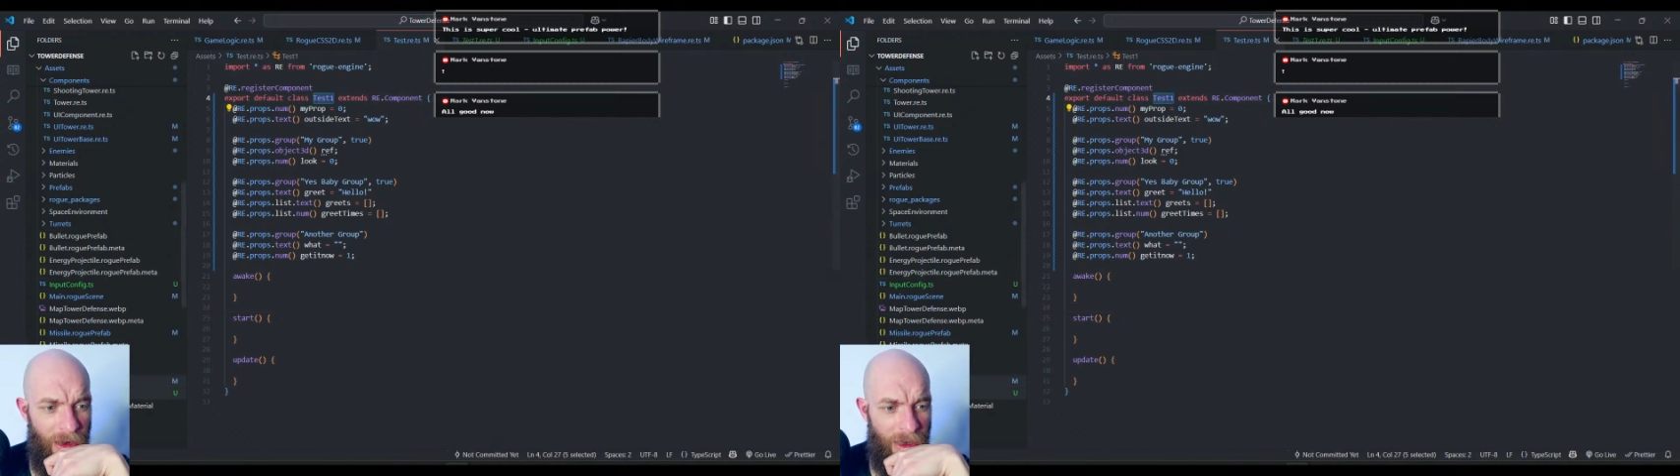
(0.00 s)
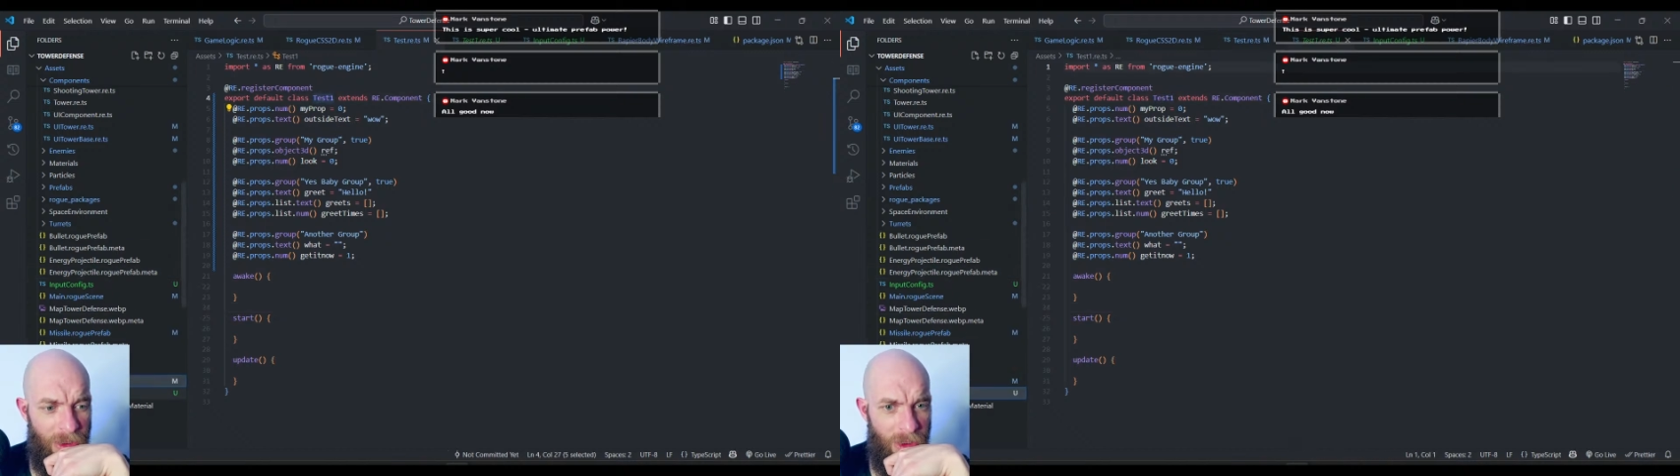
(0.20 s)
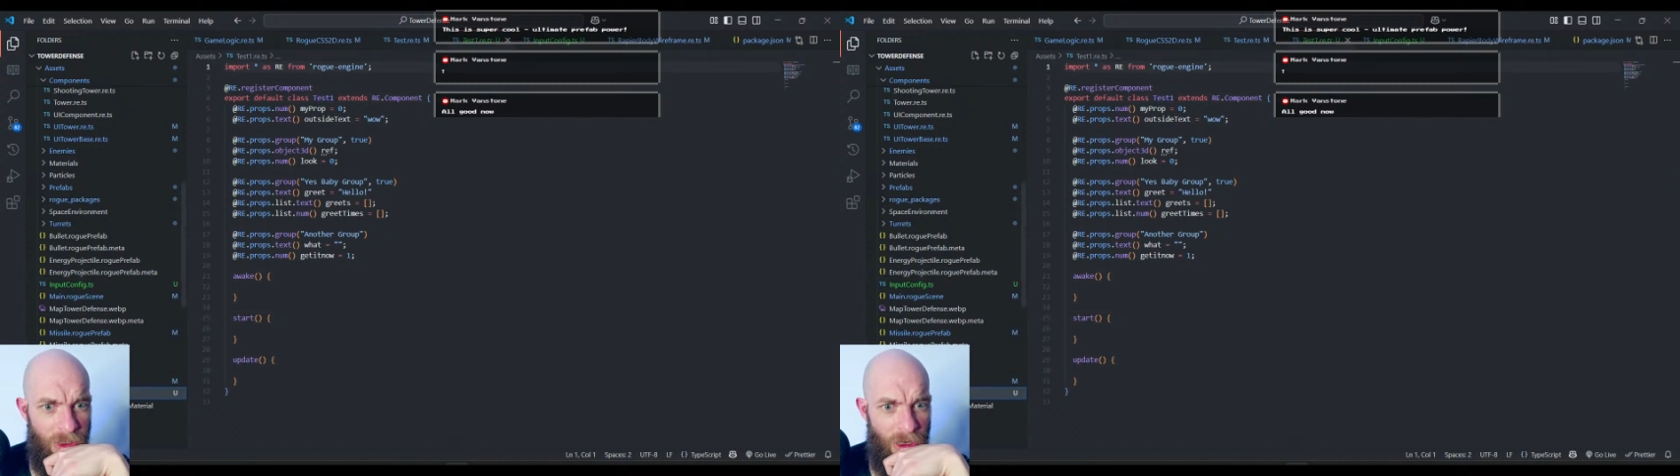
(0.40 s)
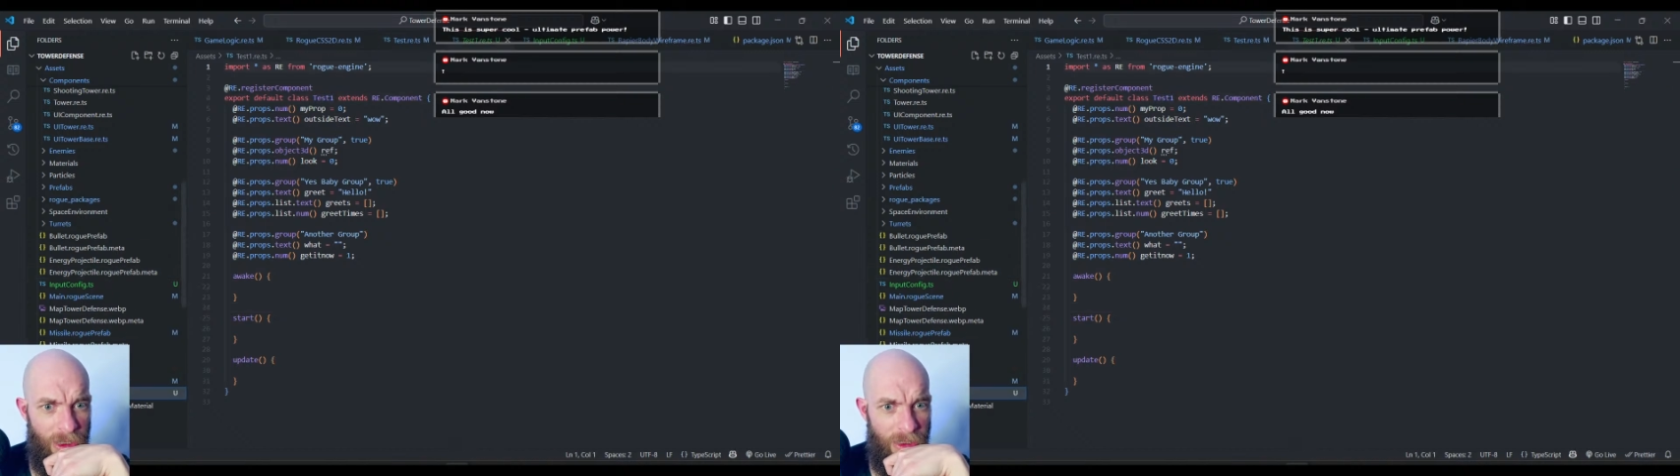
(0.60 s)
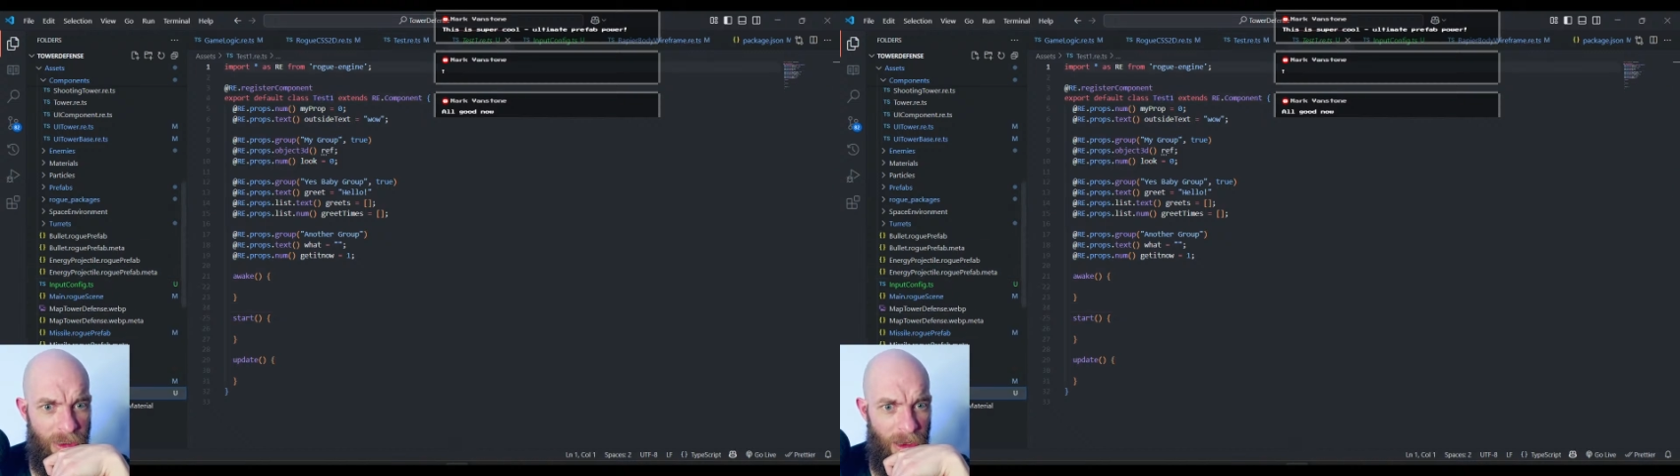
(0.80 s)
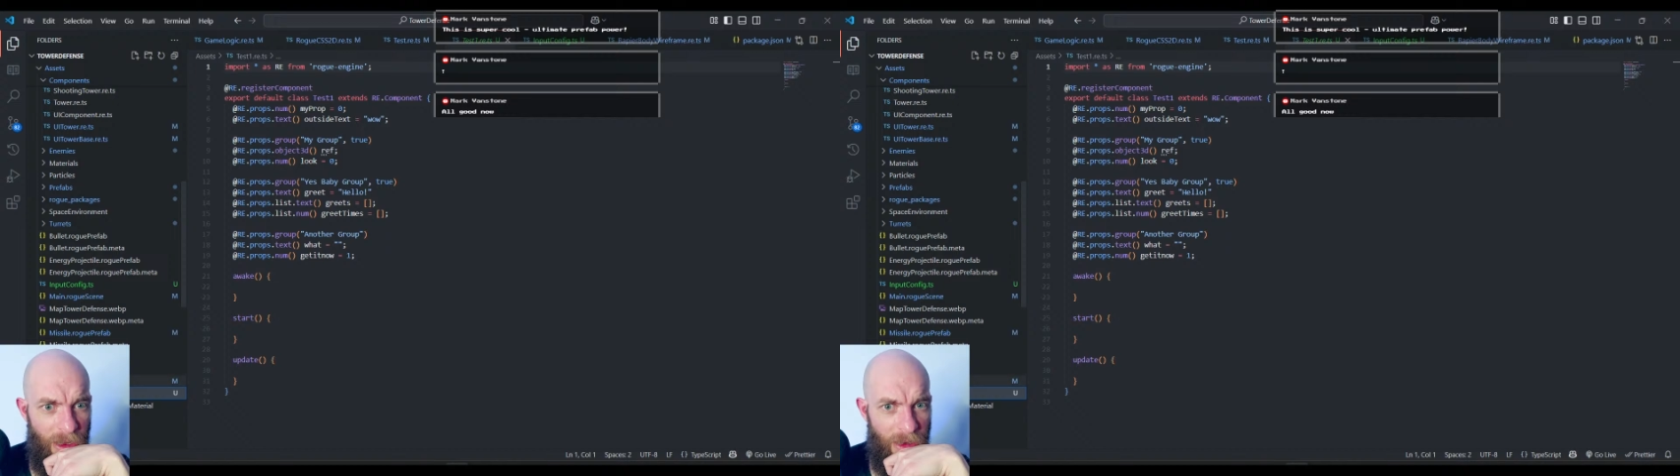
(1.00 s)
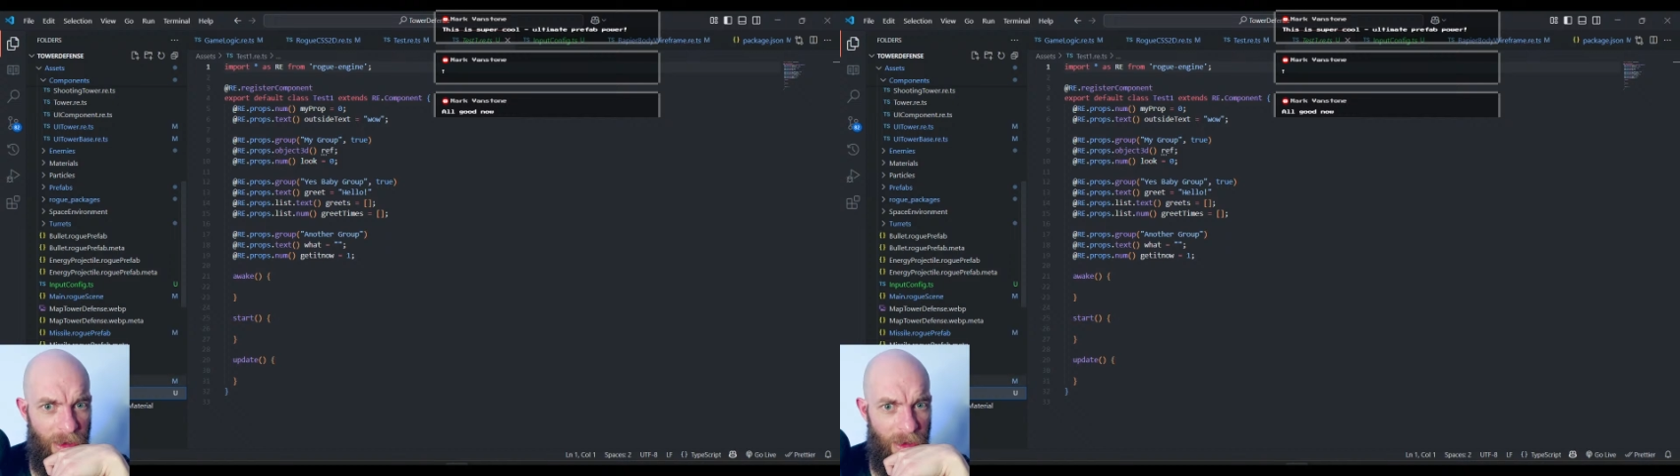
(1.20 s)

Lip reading: It actually changed there.